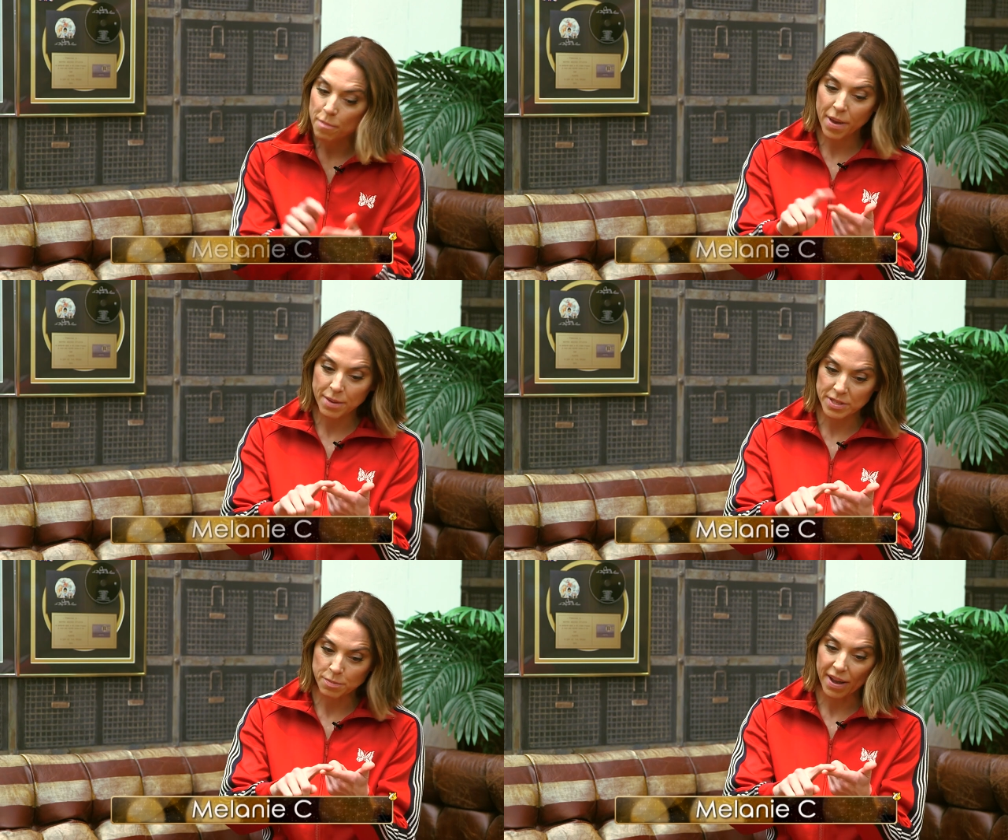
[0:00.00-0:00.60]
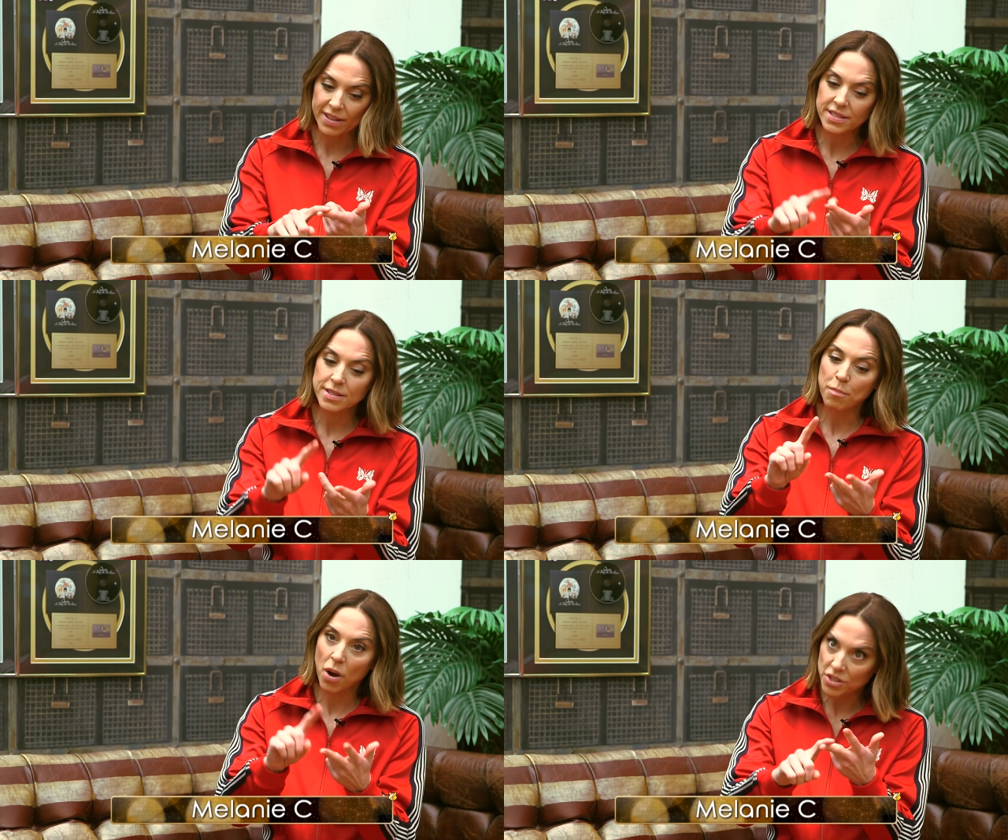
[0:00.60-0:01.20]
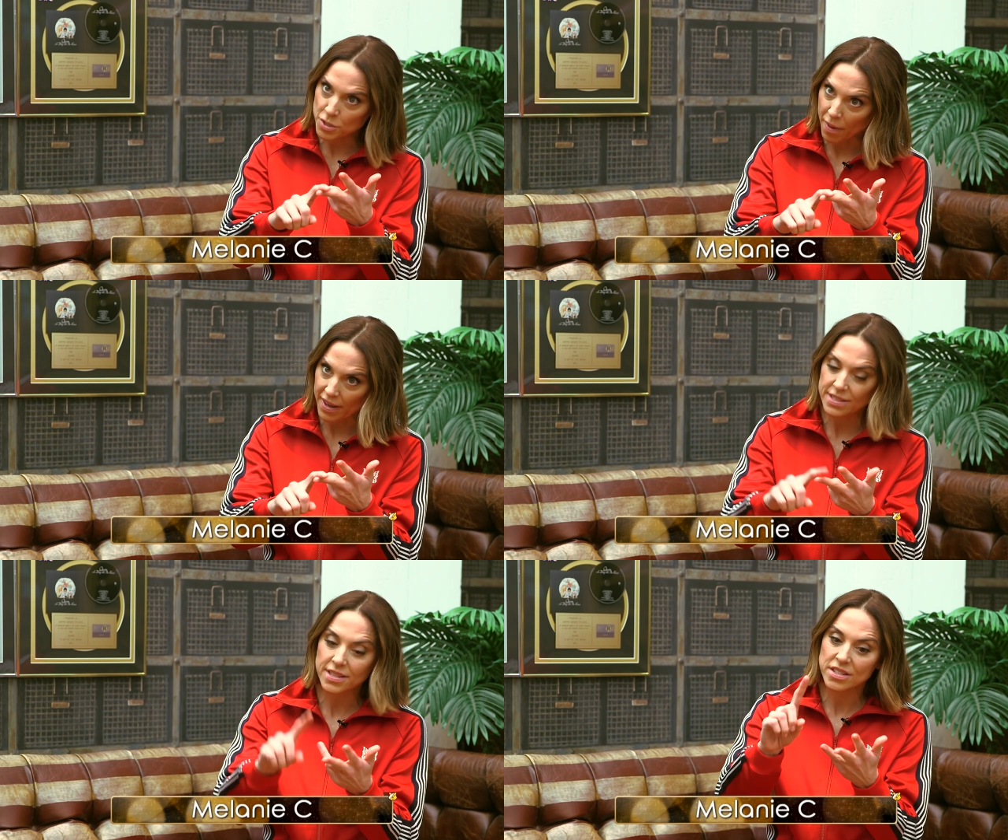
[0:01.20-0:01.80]
Baby Spice, Posh
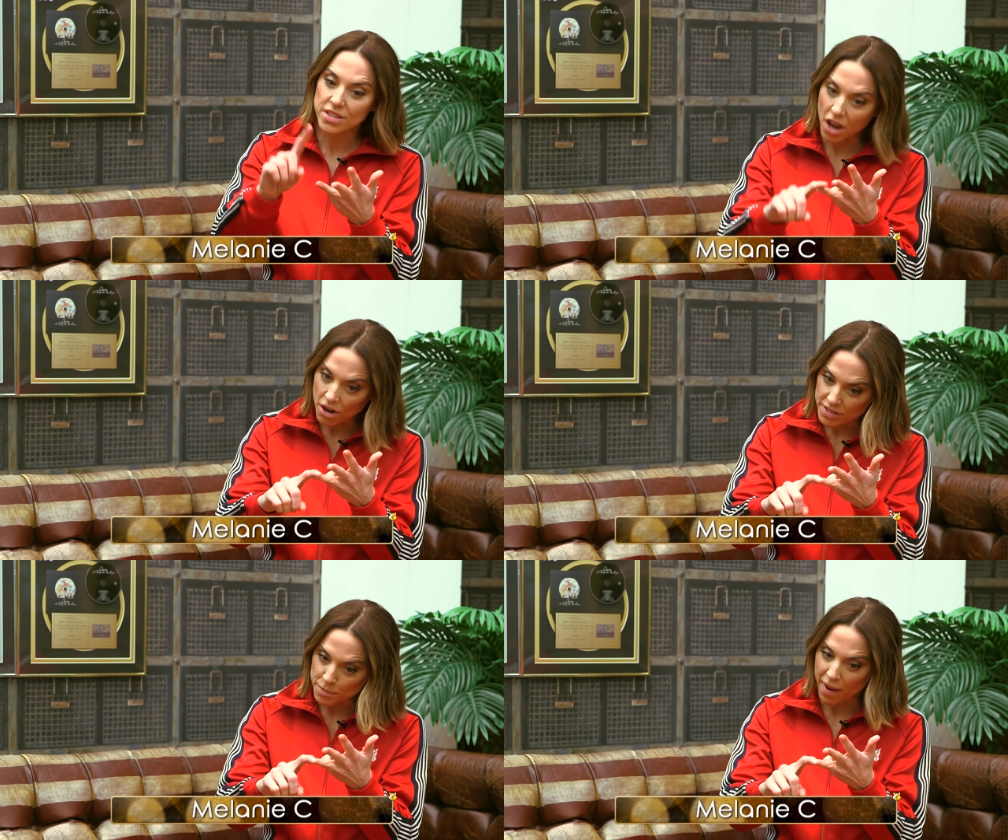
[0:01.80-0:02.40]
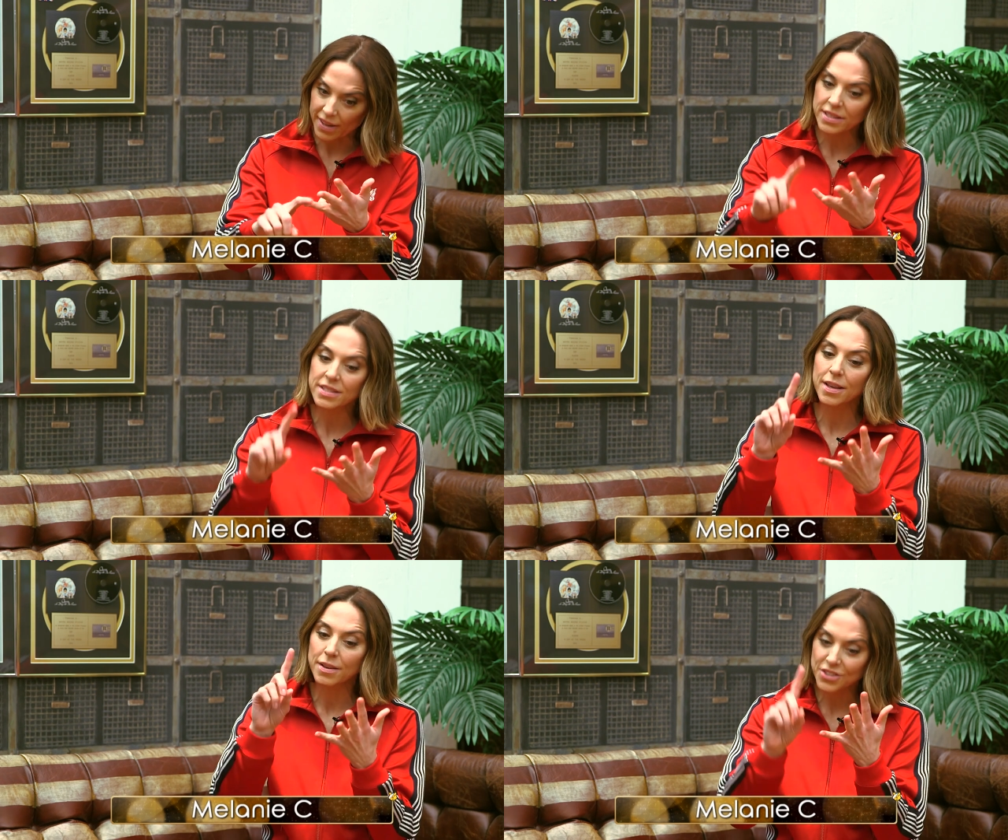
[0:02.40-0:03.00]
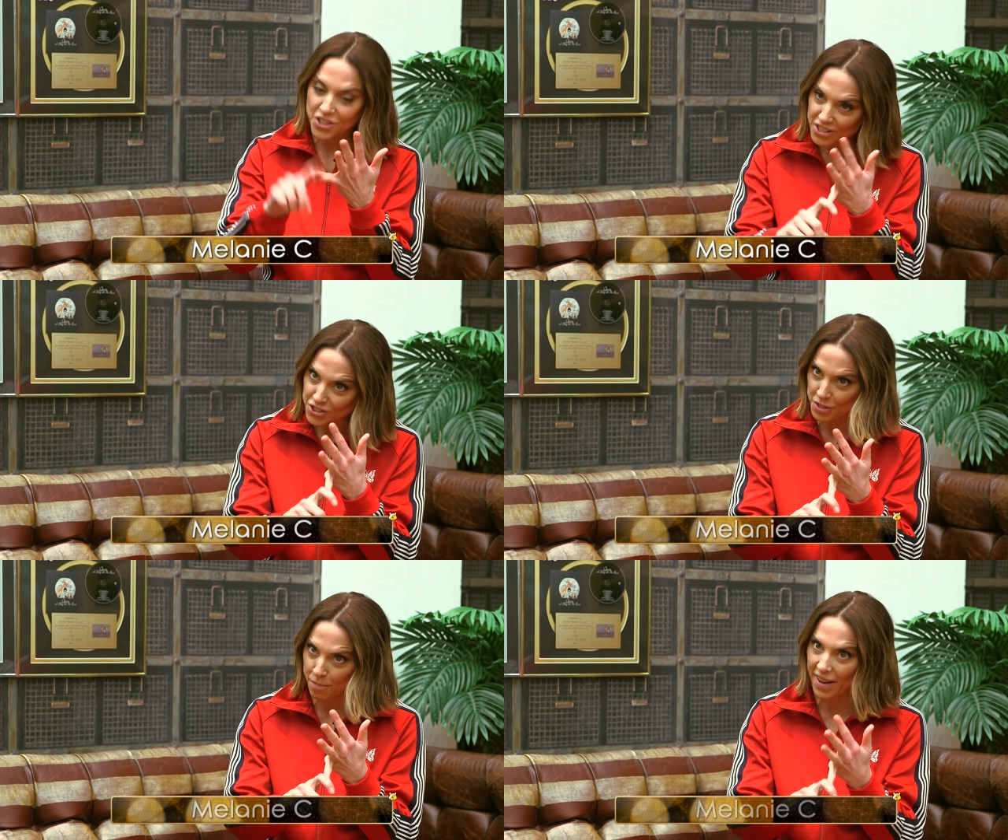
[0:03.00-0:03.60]
Spice, Scary Spice,
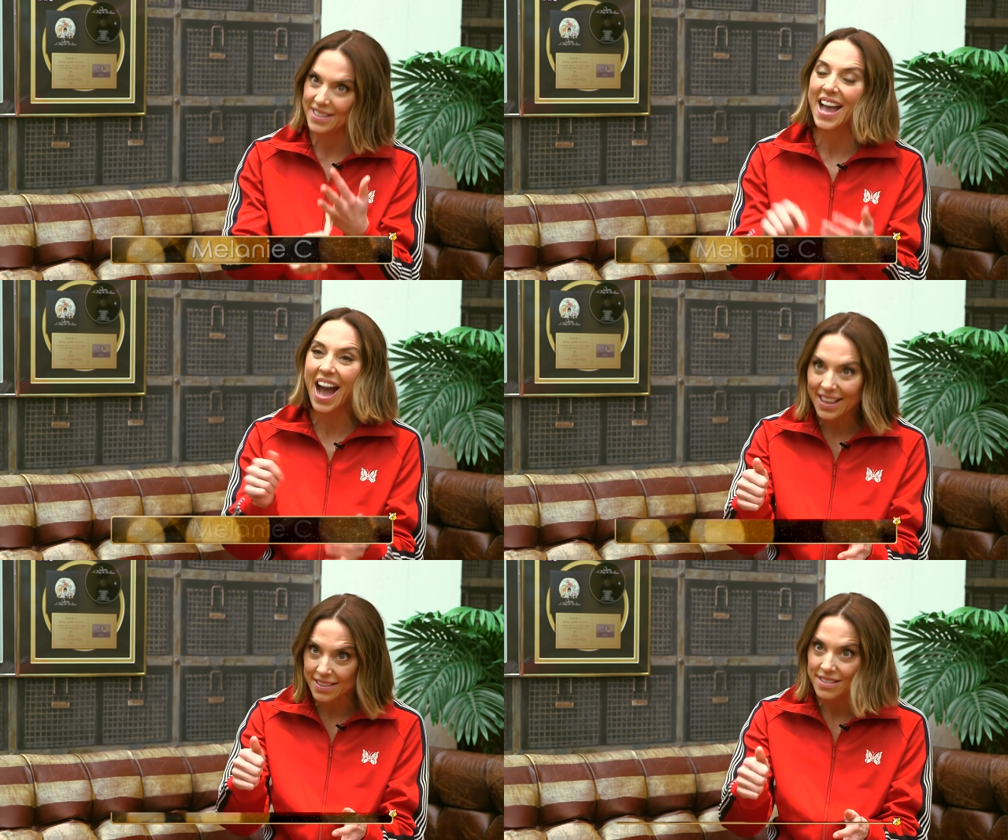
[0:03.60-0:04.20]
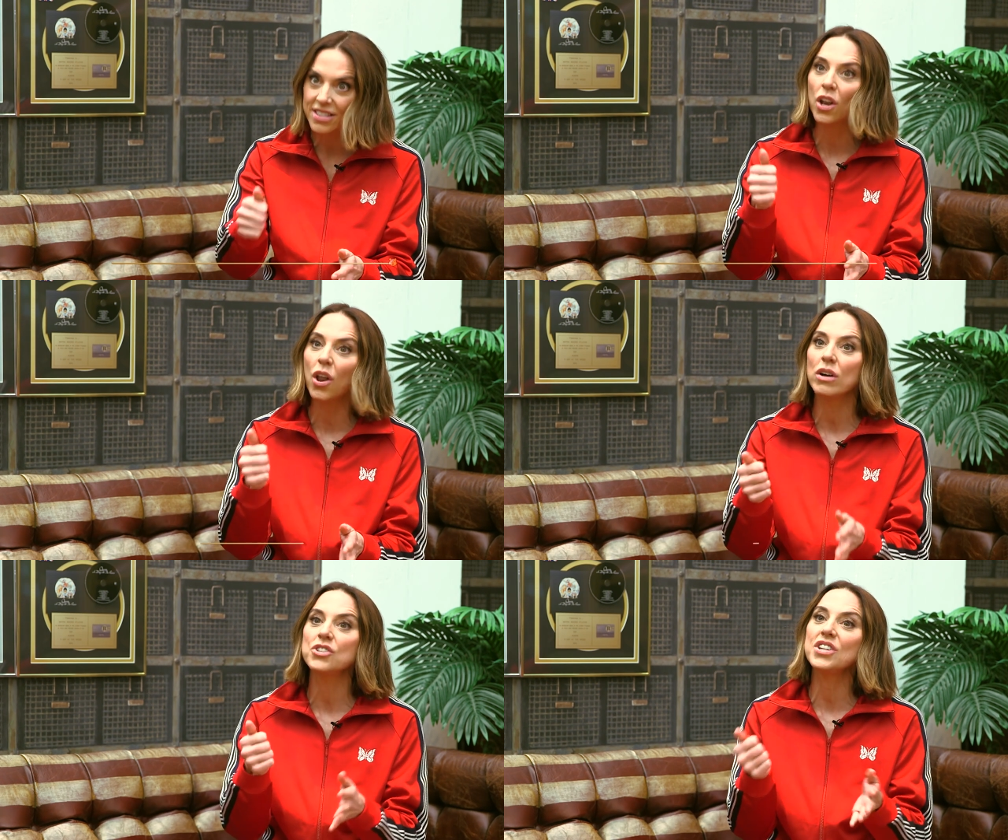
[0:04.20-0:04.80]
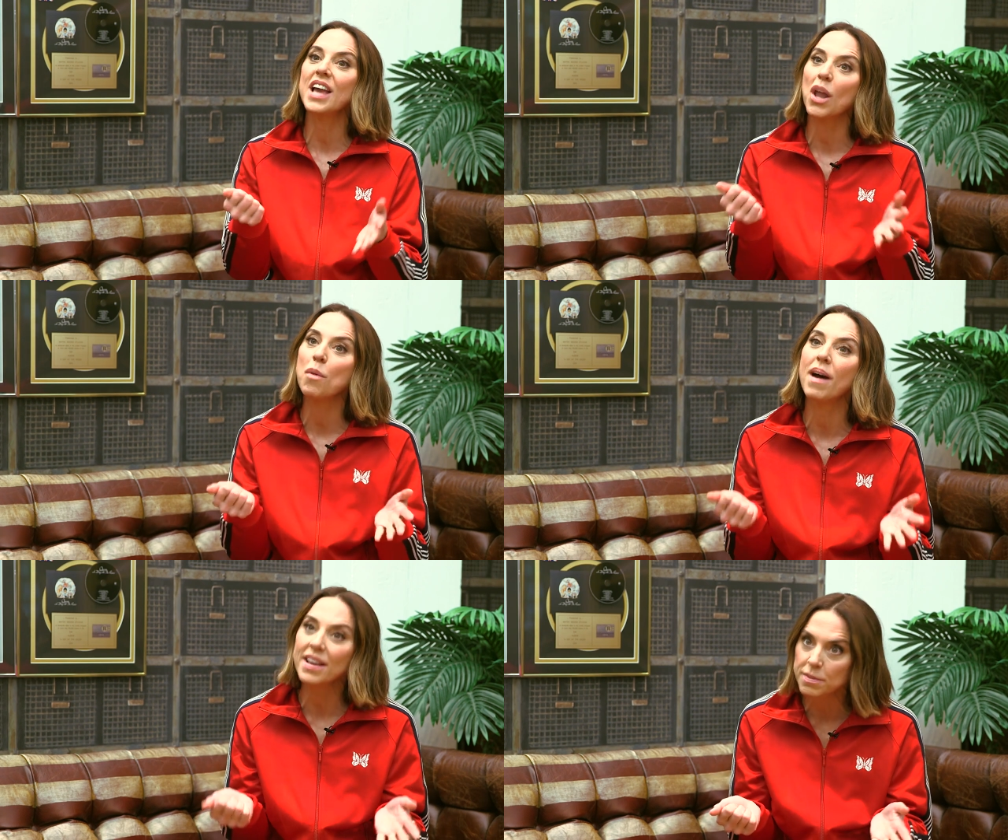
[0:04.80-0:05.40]
Ginger Spice and Large Yellow
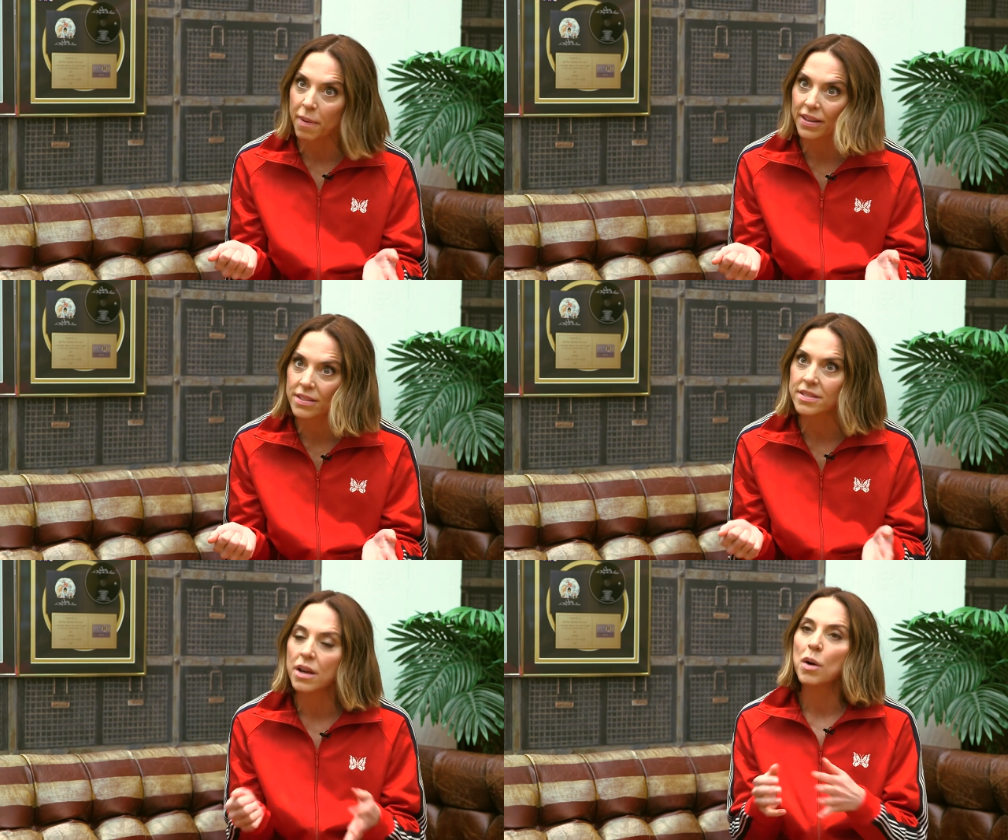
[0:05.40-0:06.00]
Bear Spice.